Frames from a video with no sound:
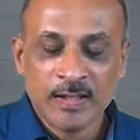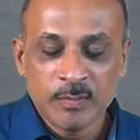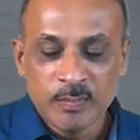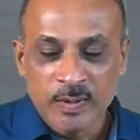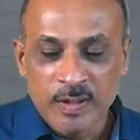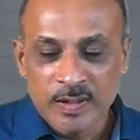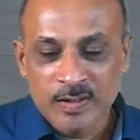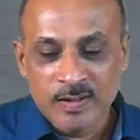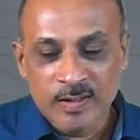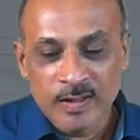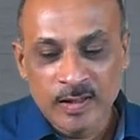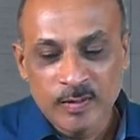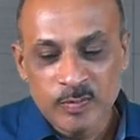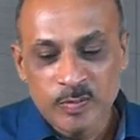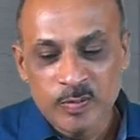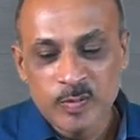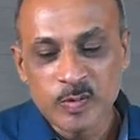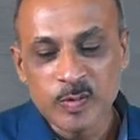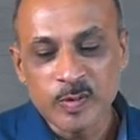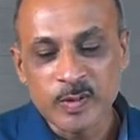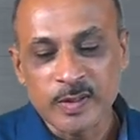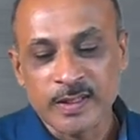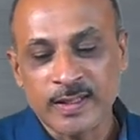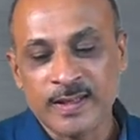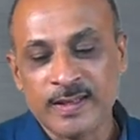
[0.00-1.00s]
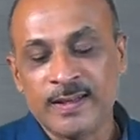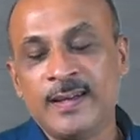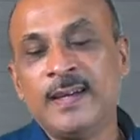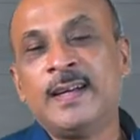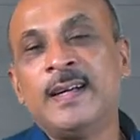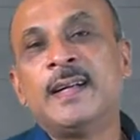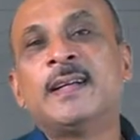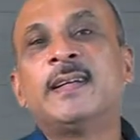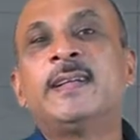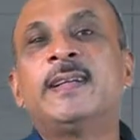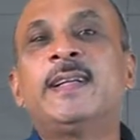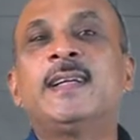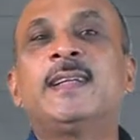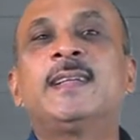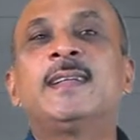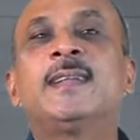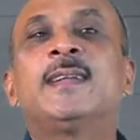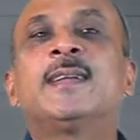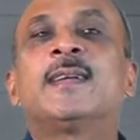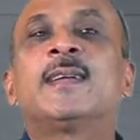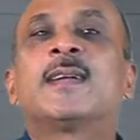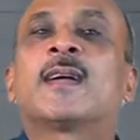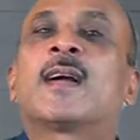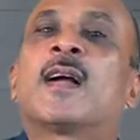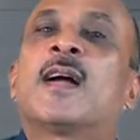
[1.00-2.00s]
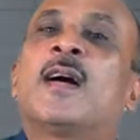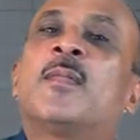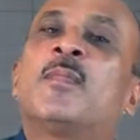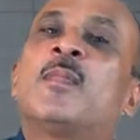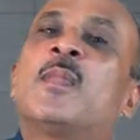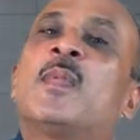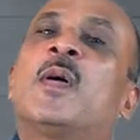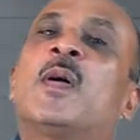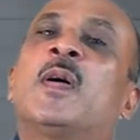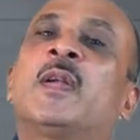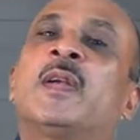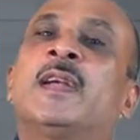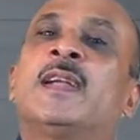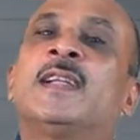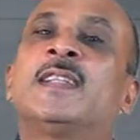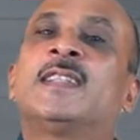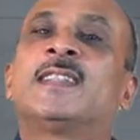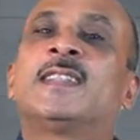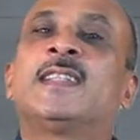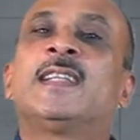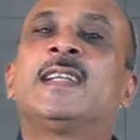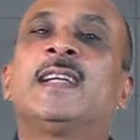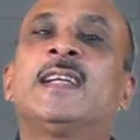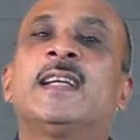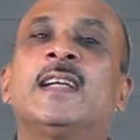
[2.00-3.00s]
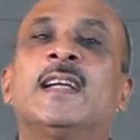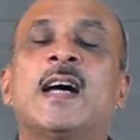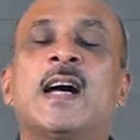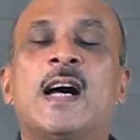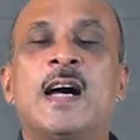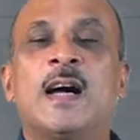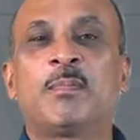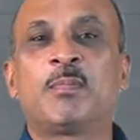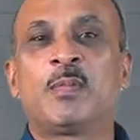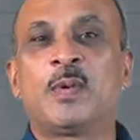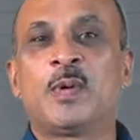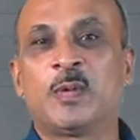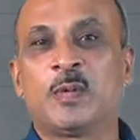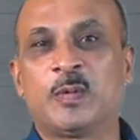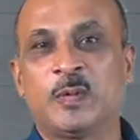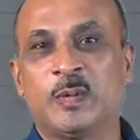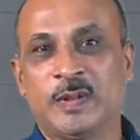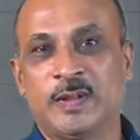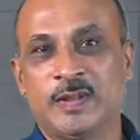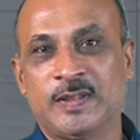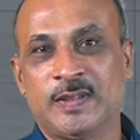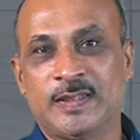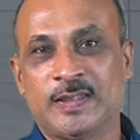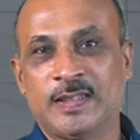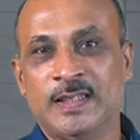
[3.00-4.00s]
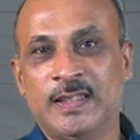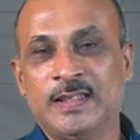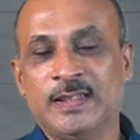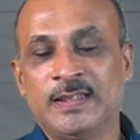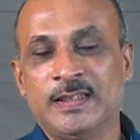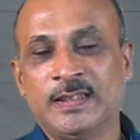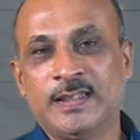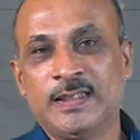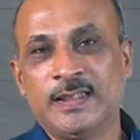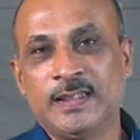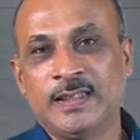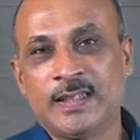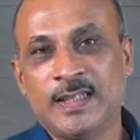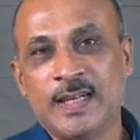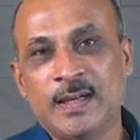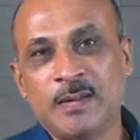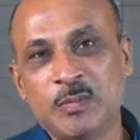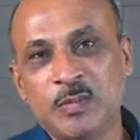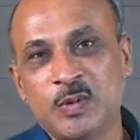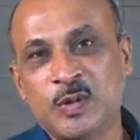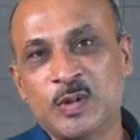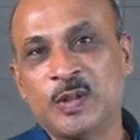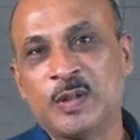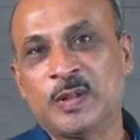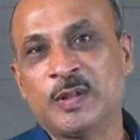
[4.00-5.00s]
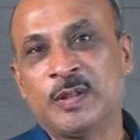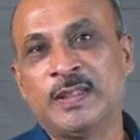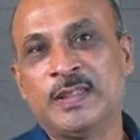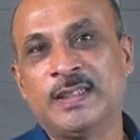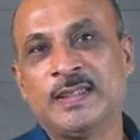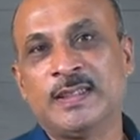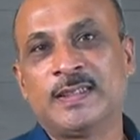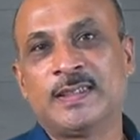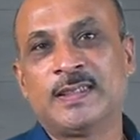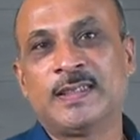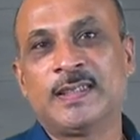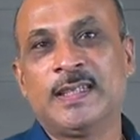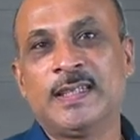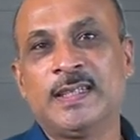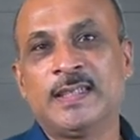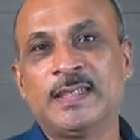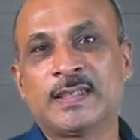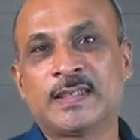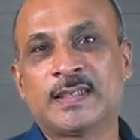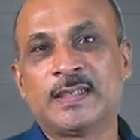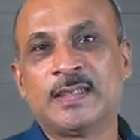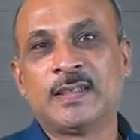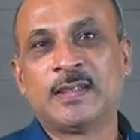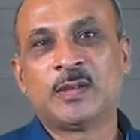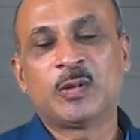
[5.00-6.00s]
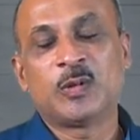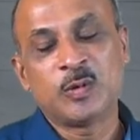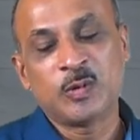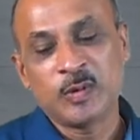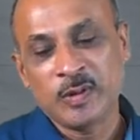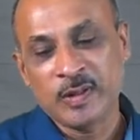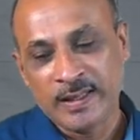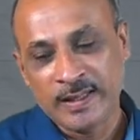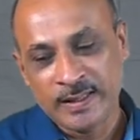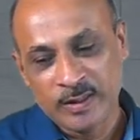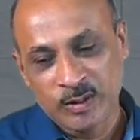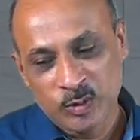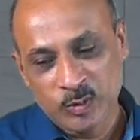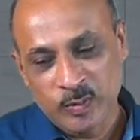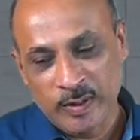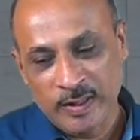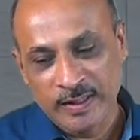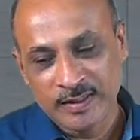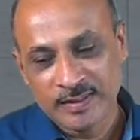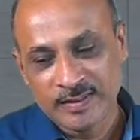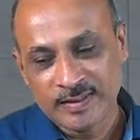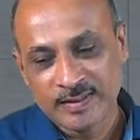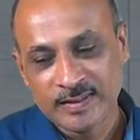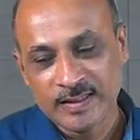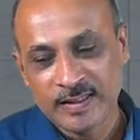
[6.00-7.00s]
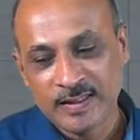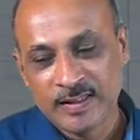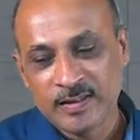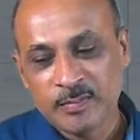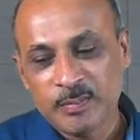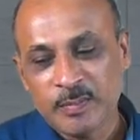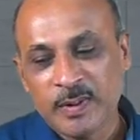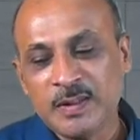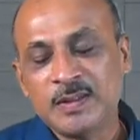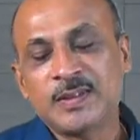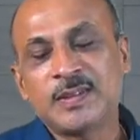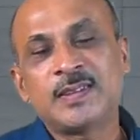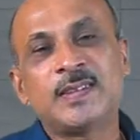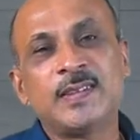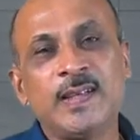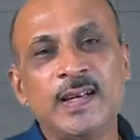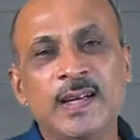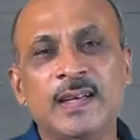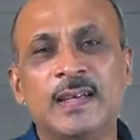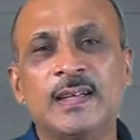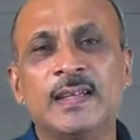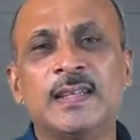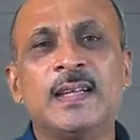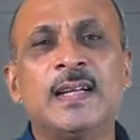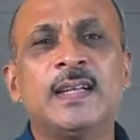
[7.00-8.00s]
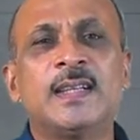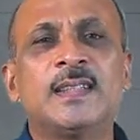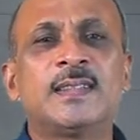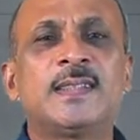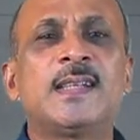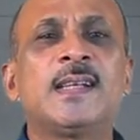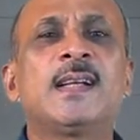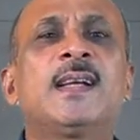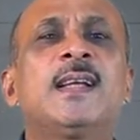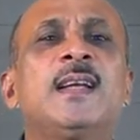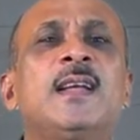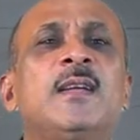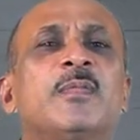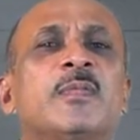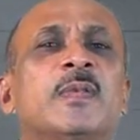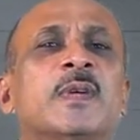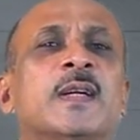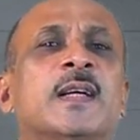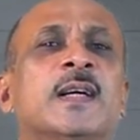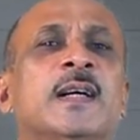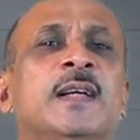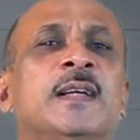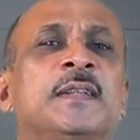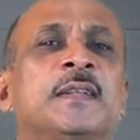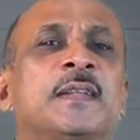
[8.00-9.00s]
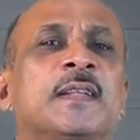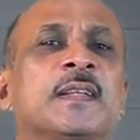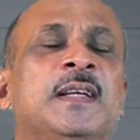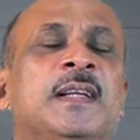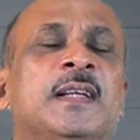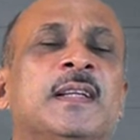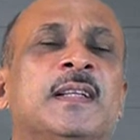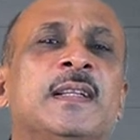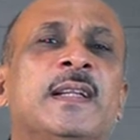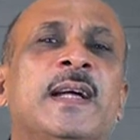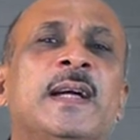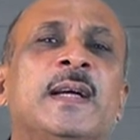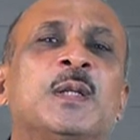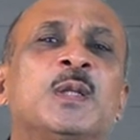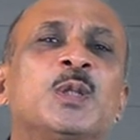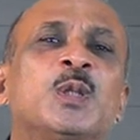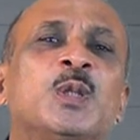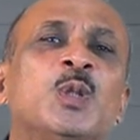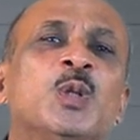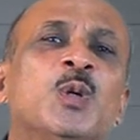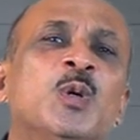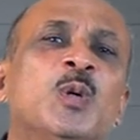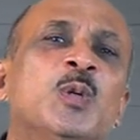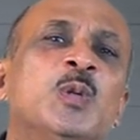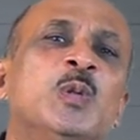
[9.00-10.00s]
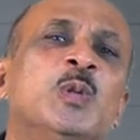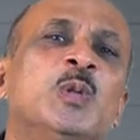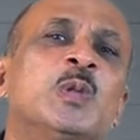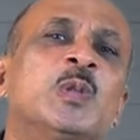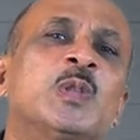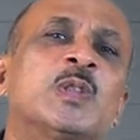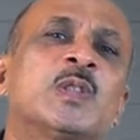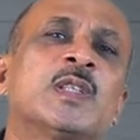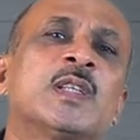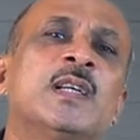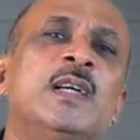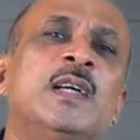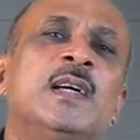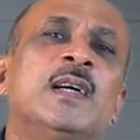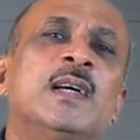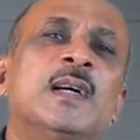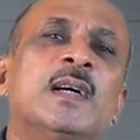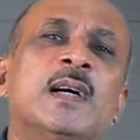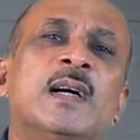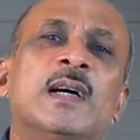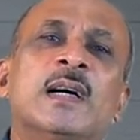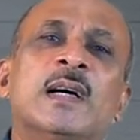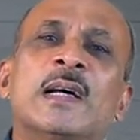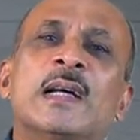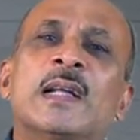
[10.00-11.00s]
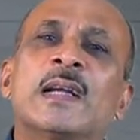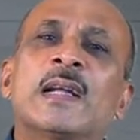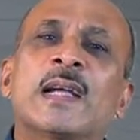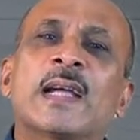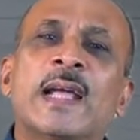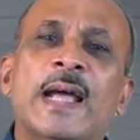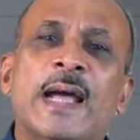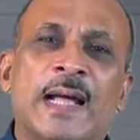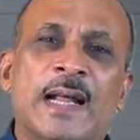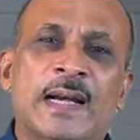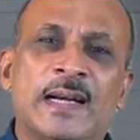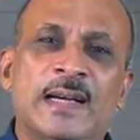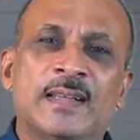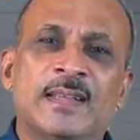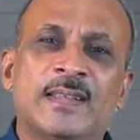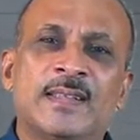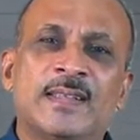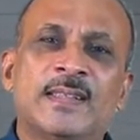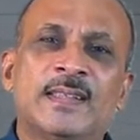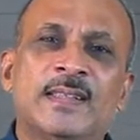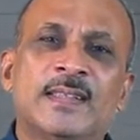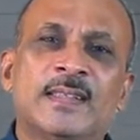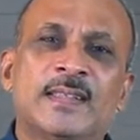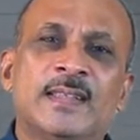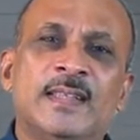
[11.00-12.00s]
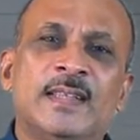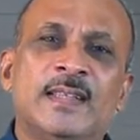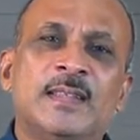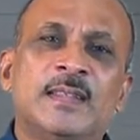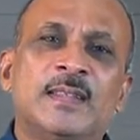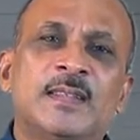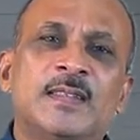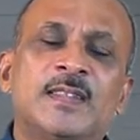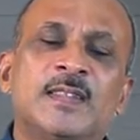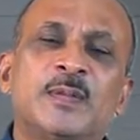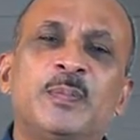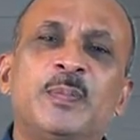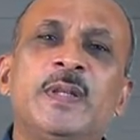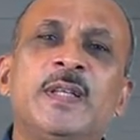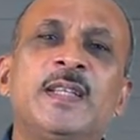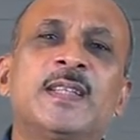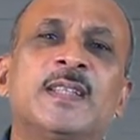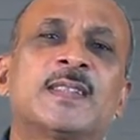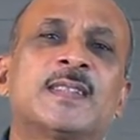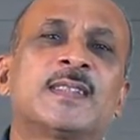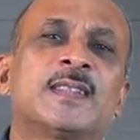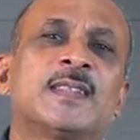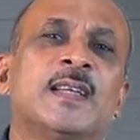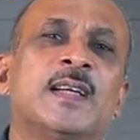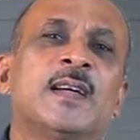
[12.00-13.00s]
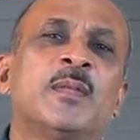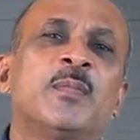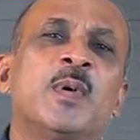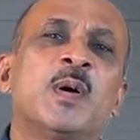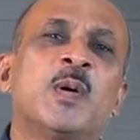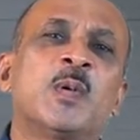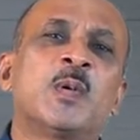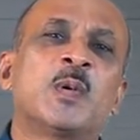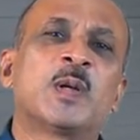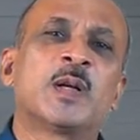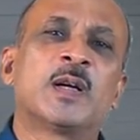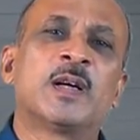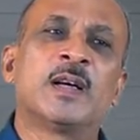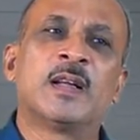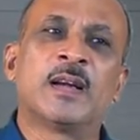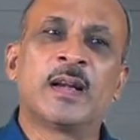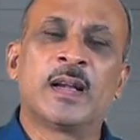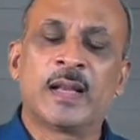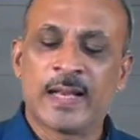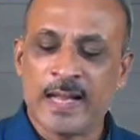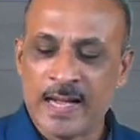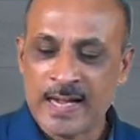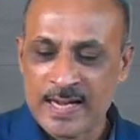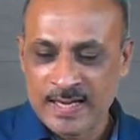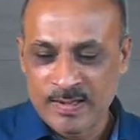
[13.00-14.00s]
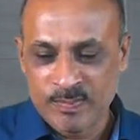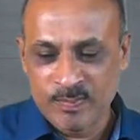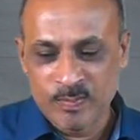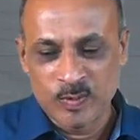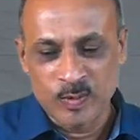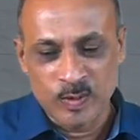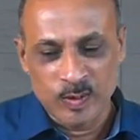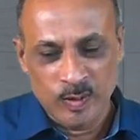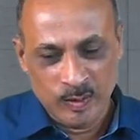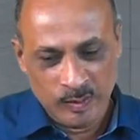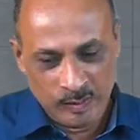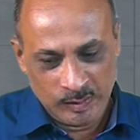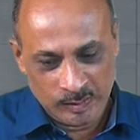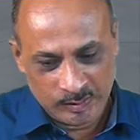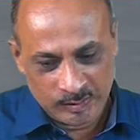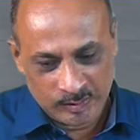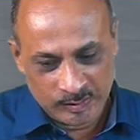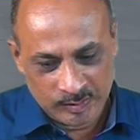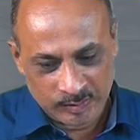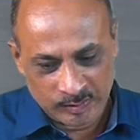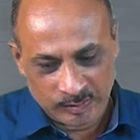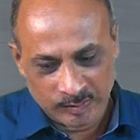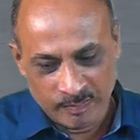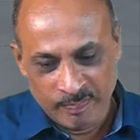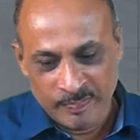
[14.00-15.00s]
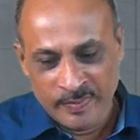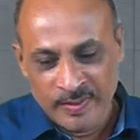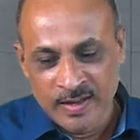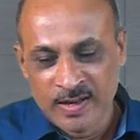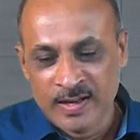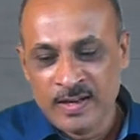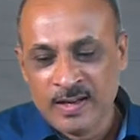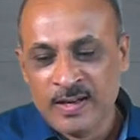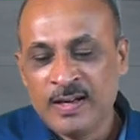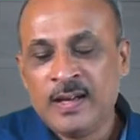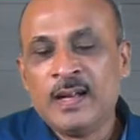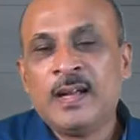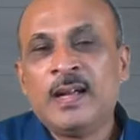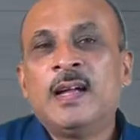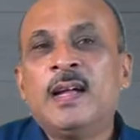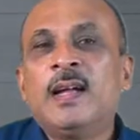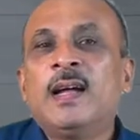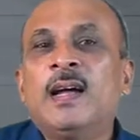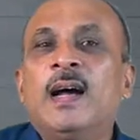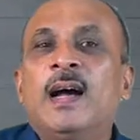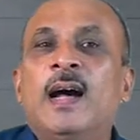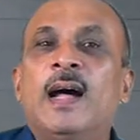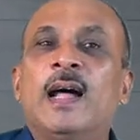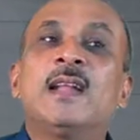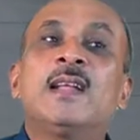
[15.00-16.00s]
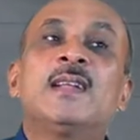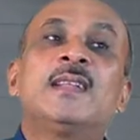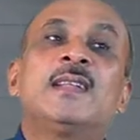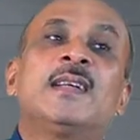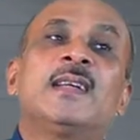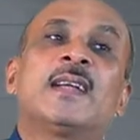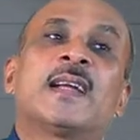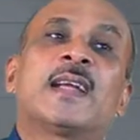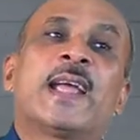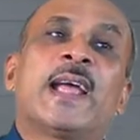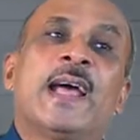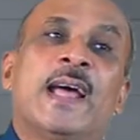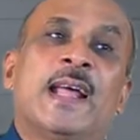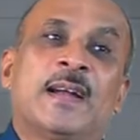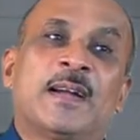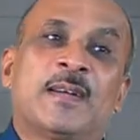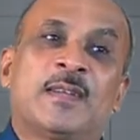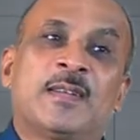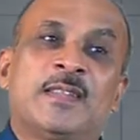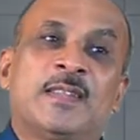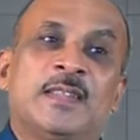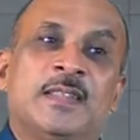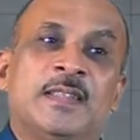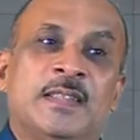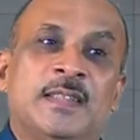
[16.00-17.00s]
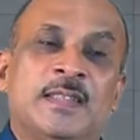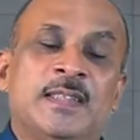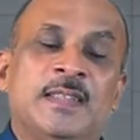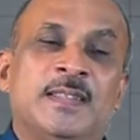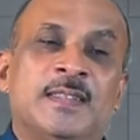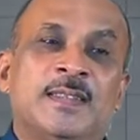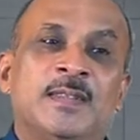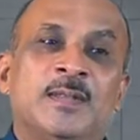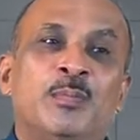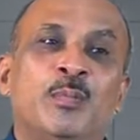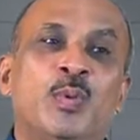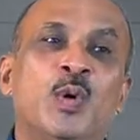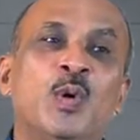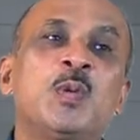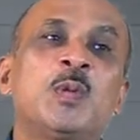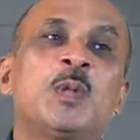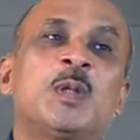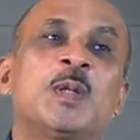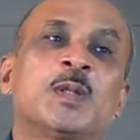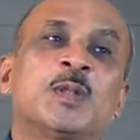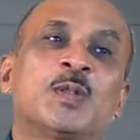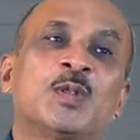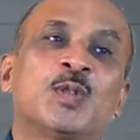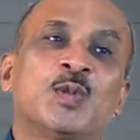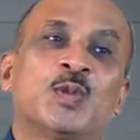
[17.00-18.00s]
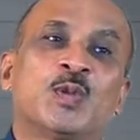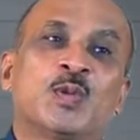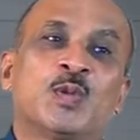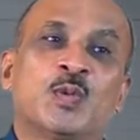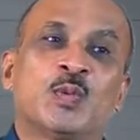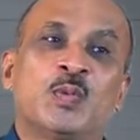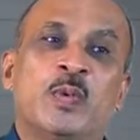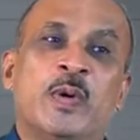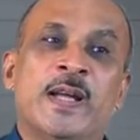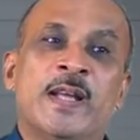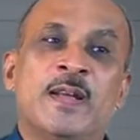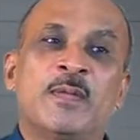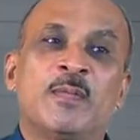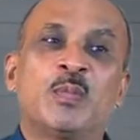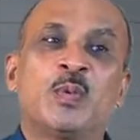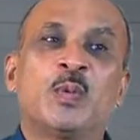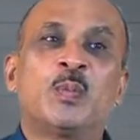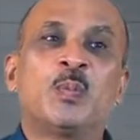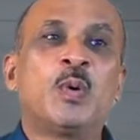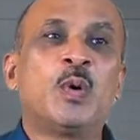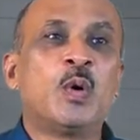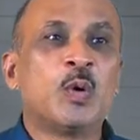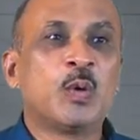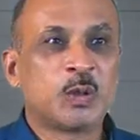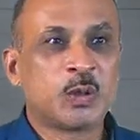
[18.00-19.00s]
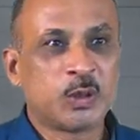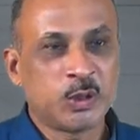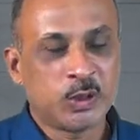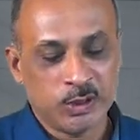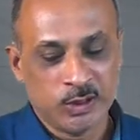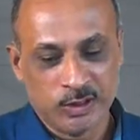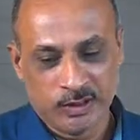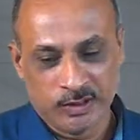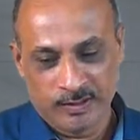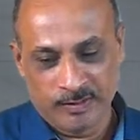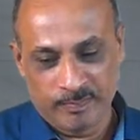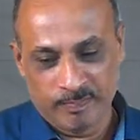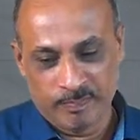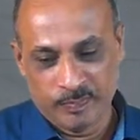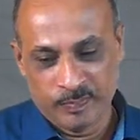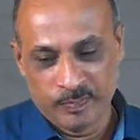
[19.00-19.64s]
But Calpurnia didn't come on the scene afterwards. She comes on the stage only twice, but still significant, that shows her character, speaks about her life also. Another character is Brutus's wife, Portia.